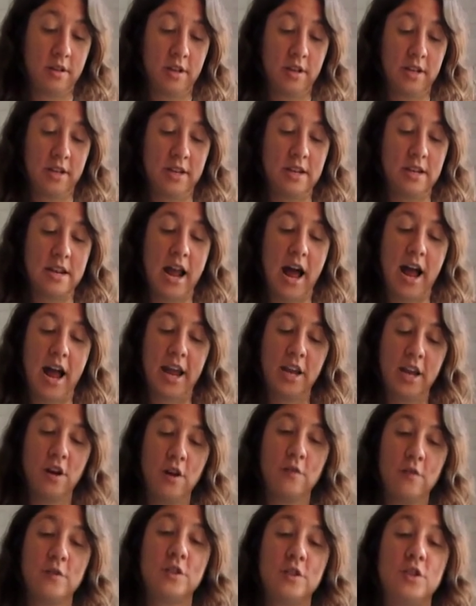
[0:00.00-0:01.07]
9
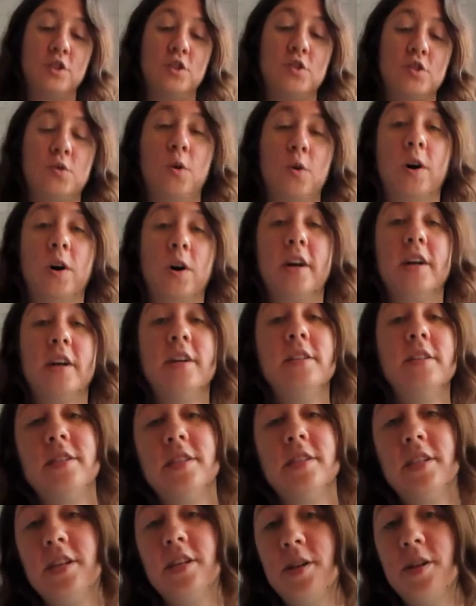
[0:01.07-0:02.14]
of Swords.
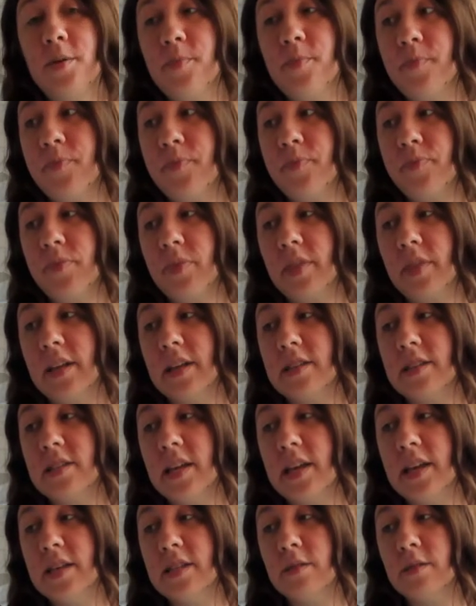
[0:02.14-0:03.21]
This
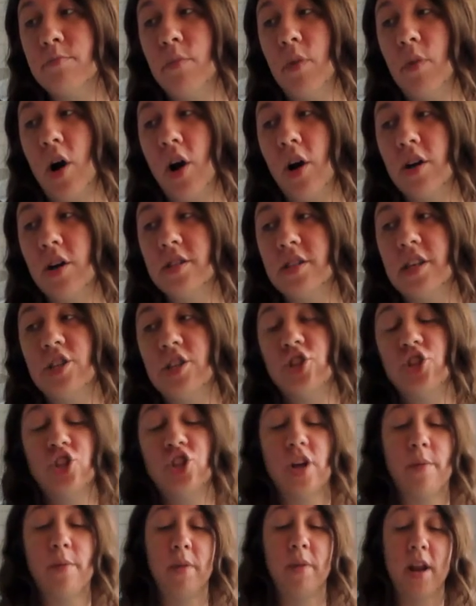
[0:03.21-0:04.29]
is Mars in
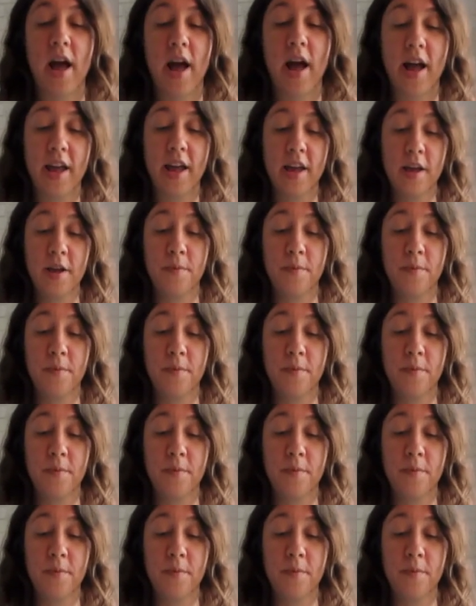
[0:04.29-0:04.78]
Gemini.